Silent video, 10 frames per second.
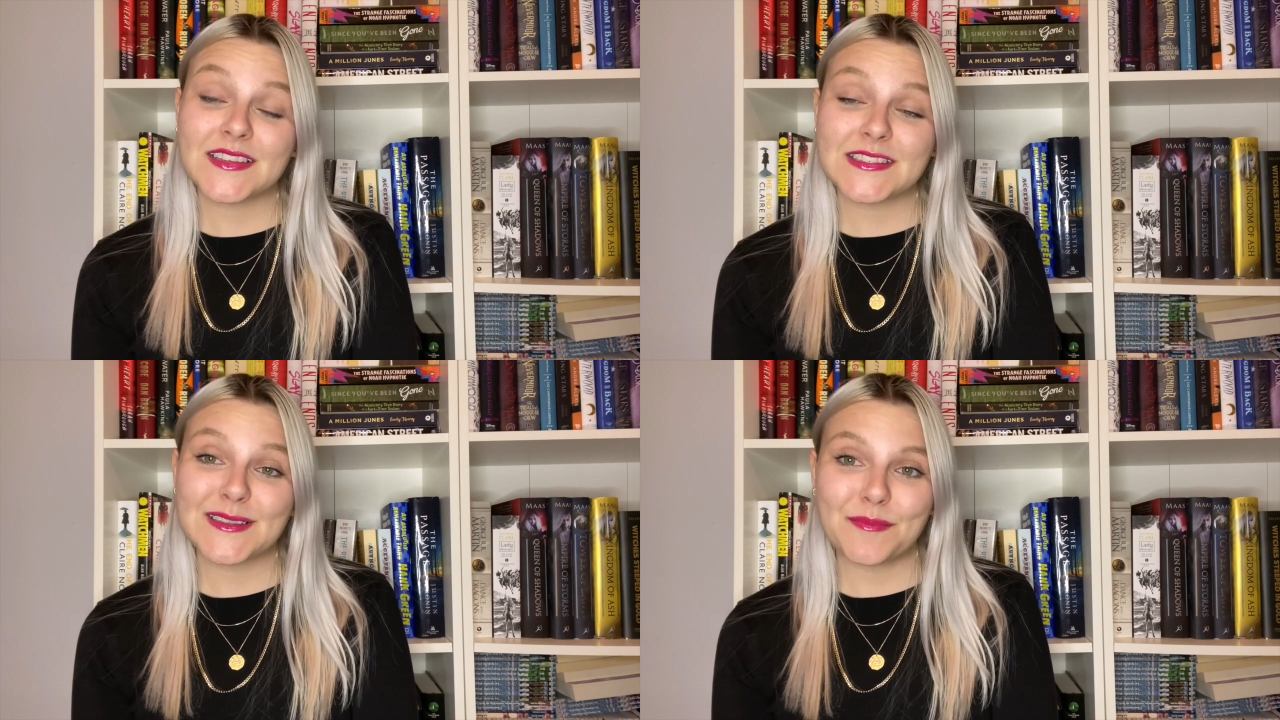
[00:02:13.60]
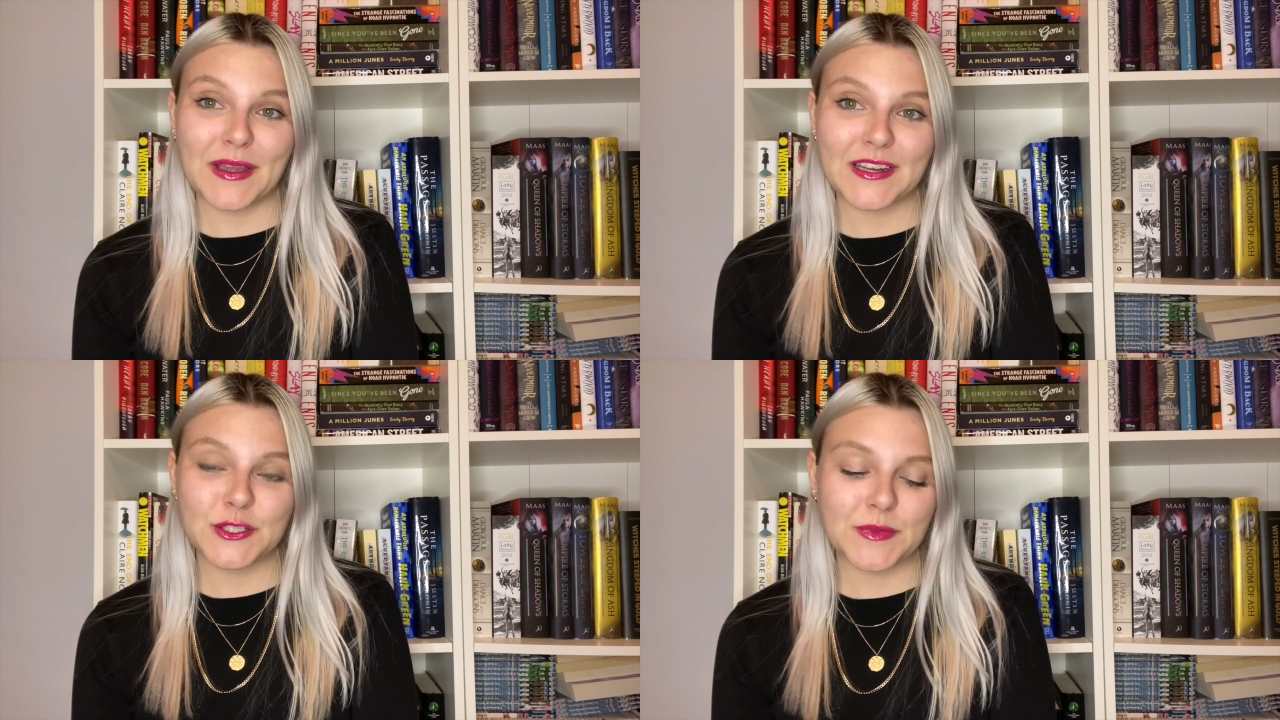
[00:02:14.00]
this
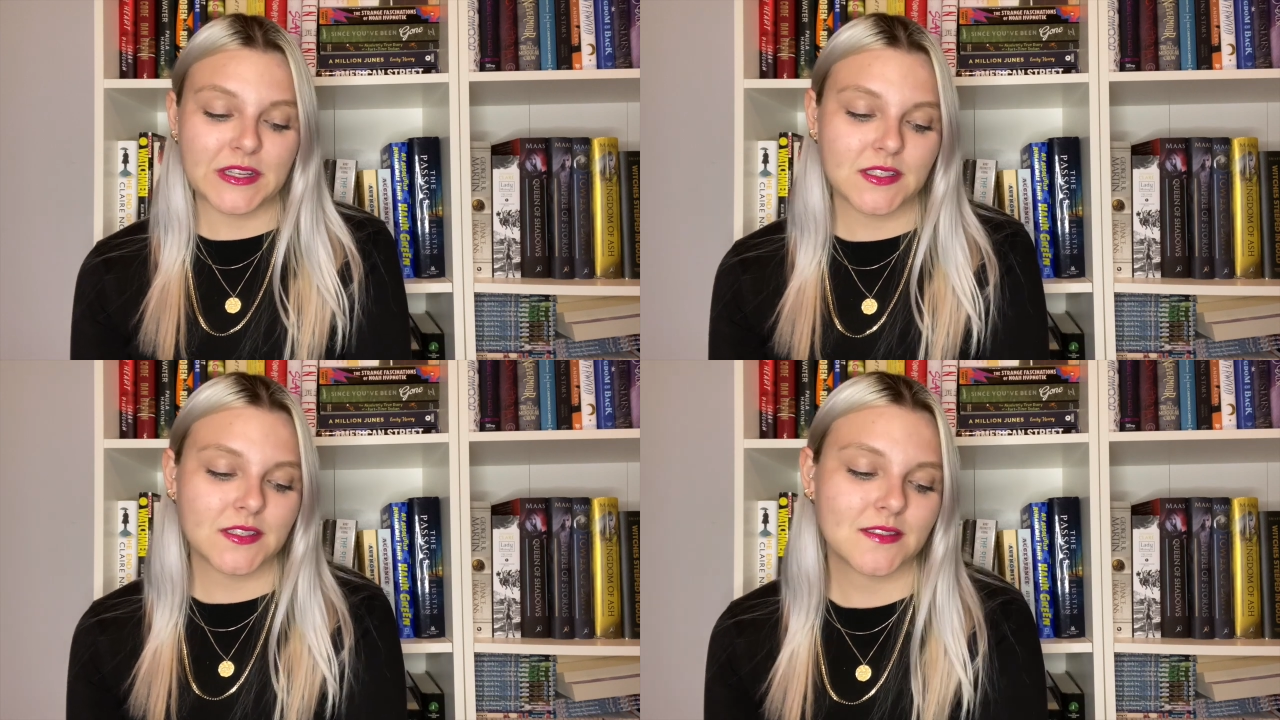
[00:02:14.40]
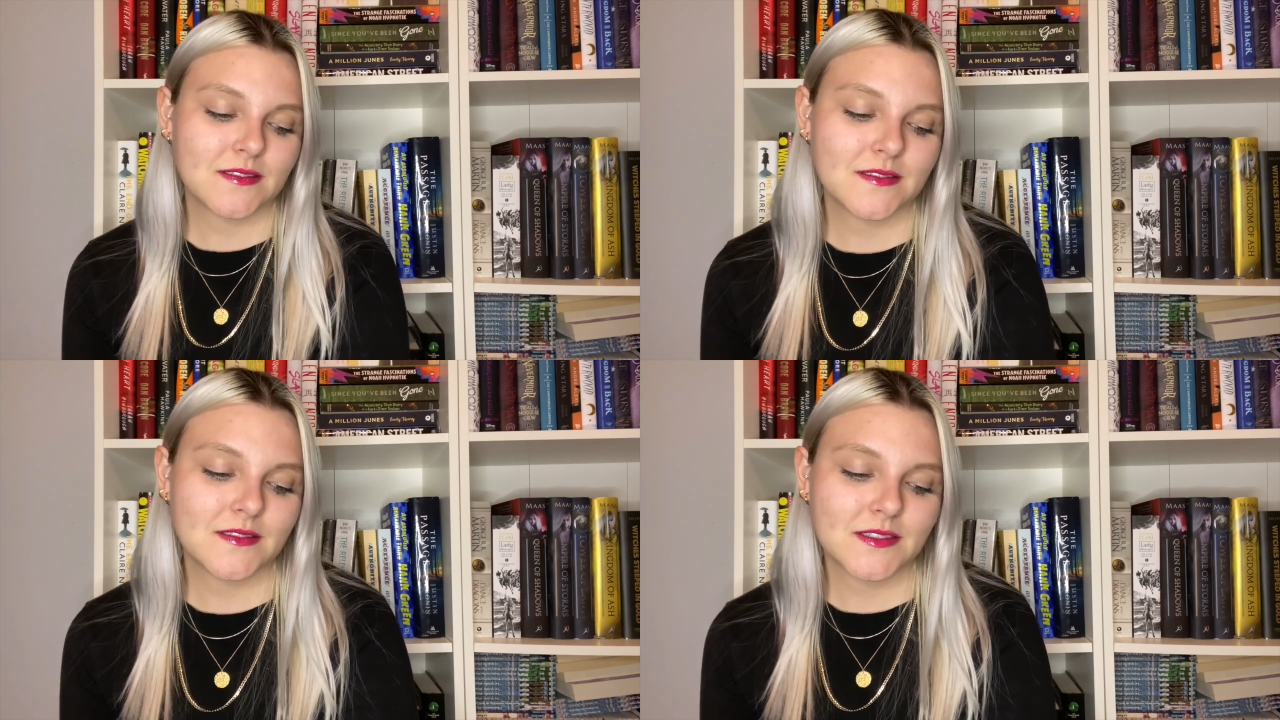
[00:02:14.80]
punishment
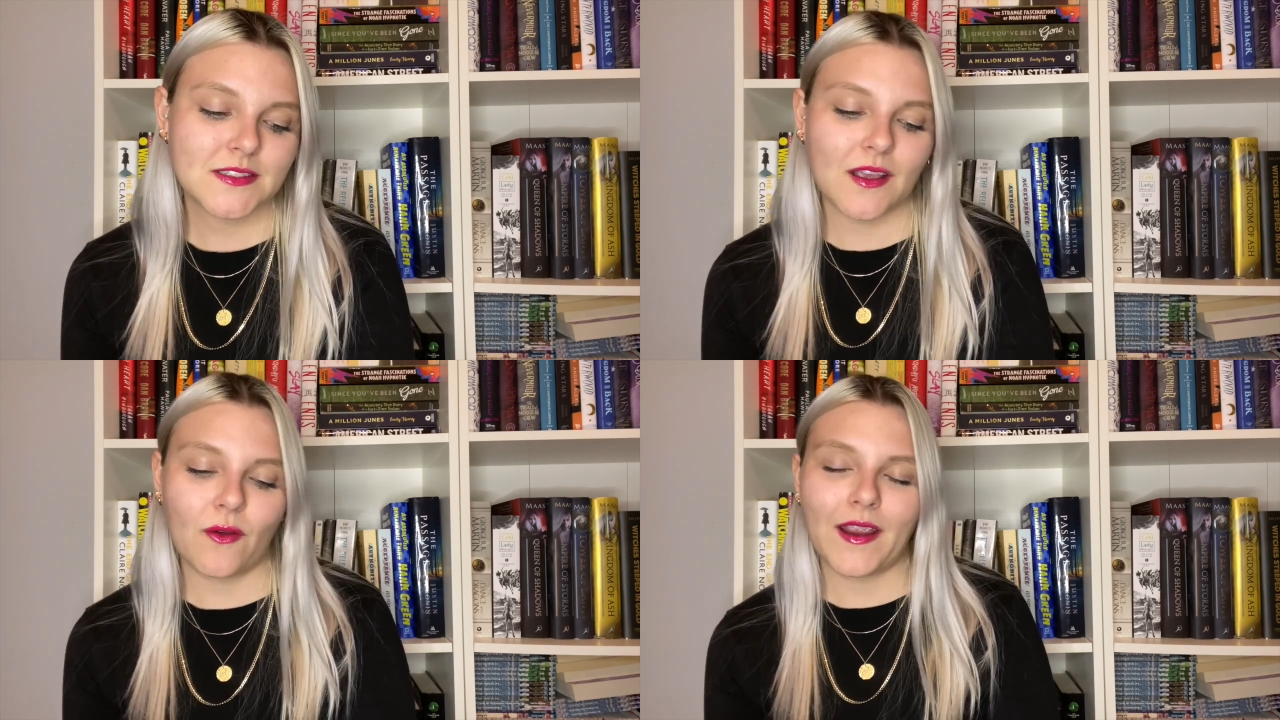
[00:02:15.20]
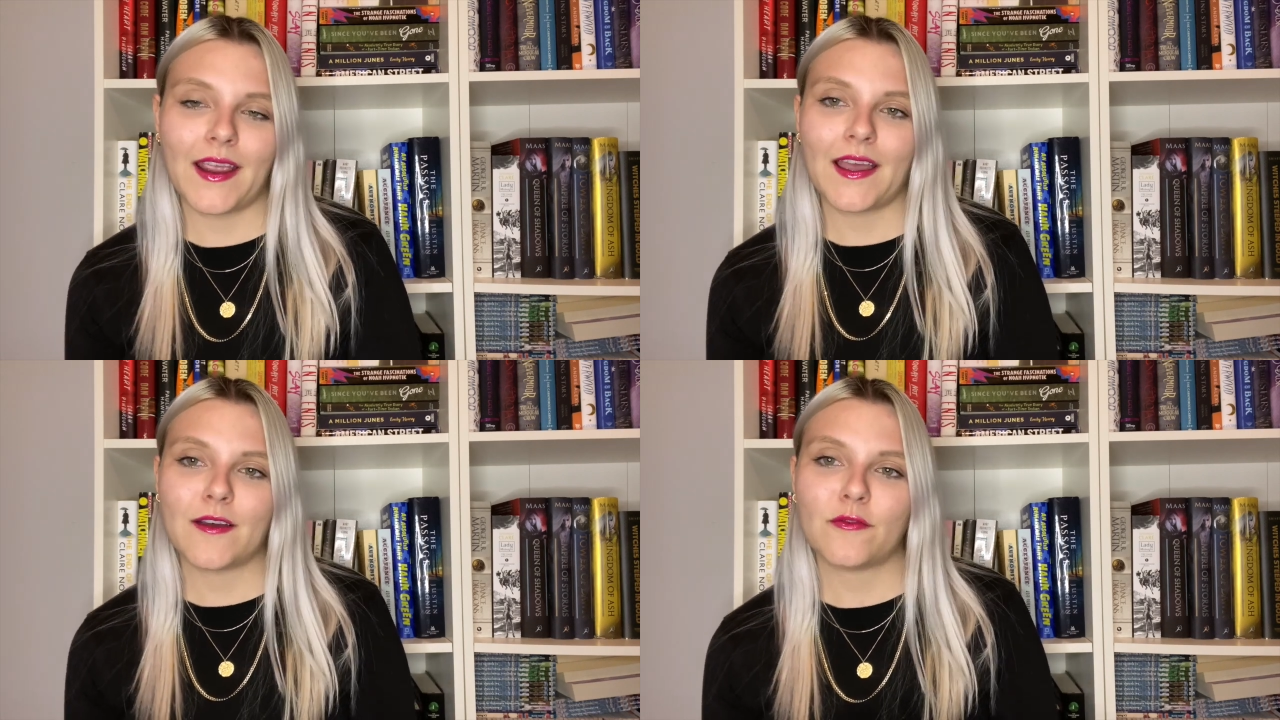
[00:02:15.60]
so i
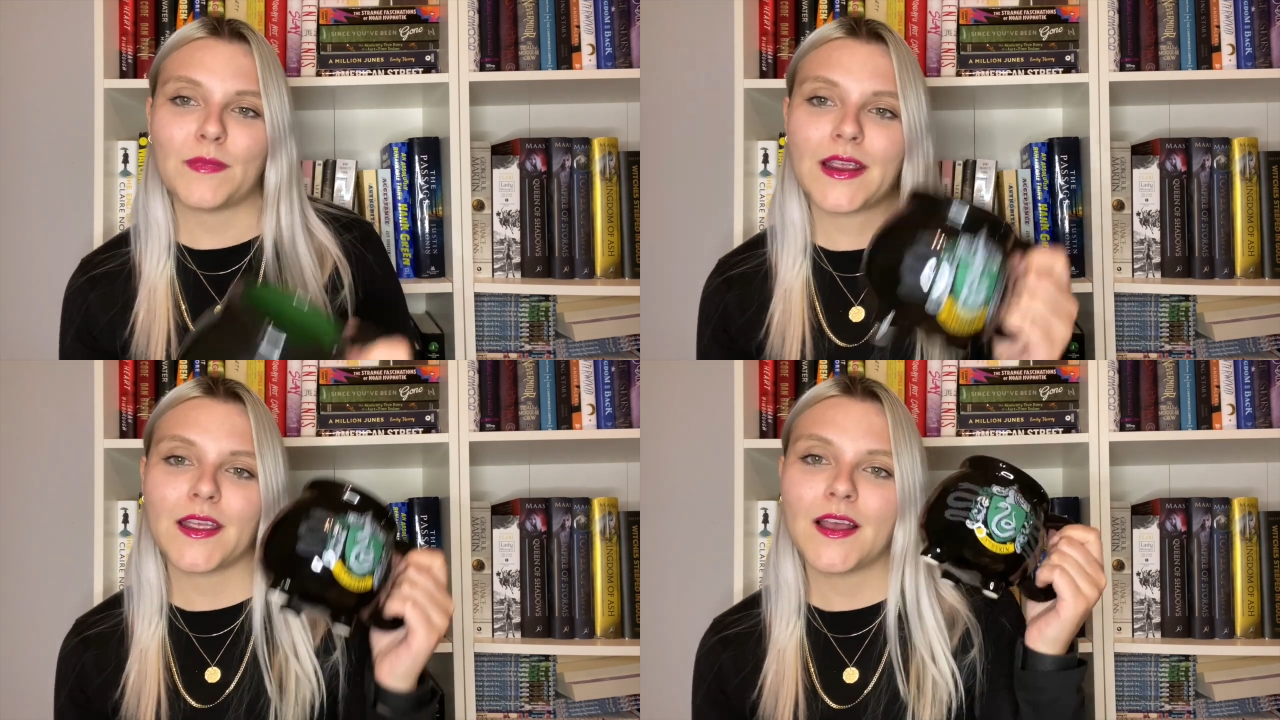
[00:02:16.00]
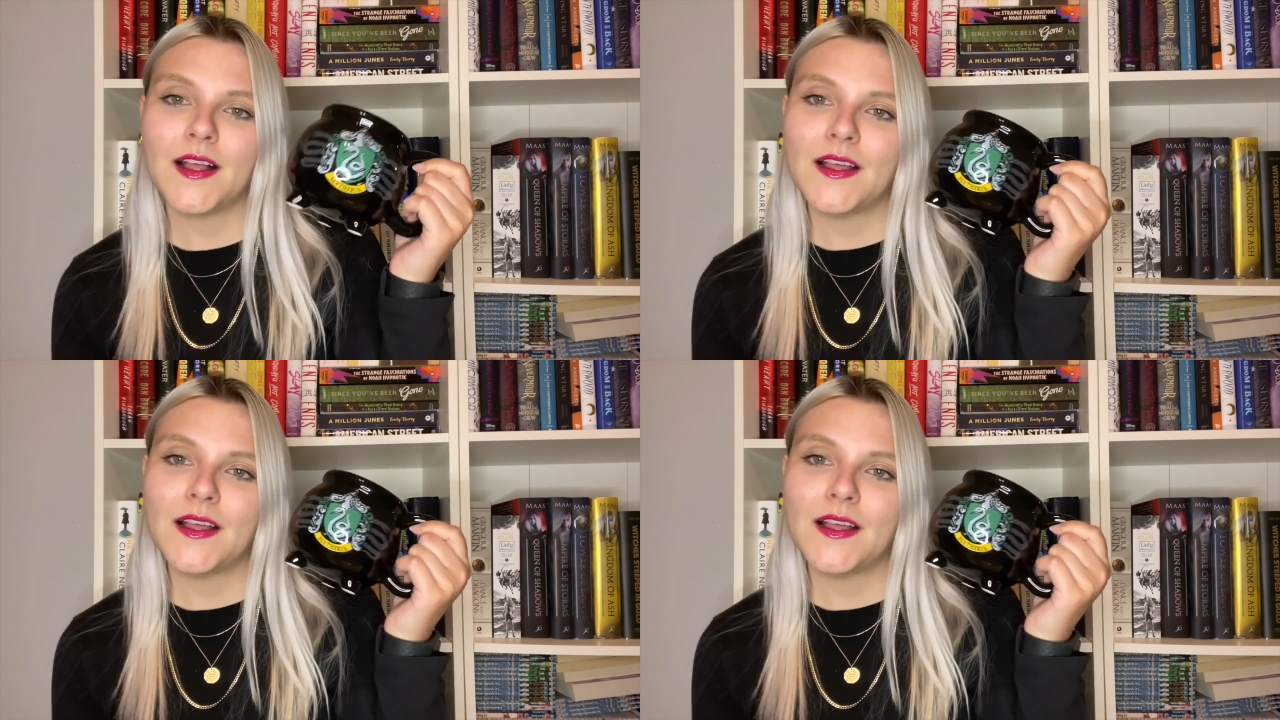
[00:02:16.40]
have my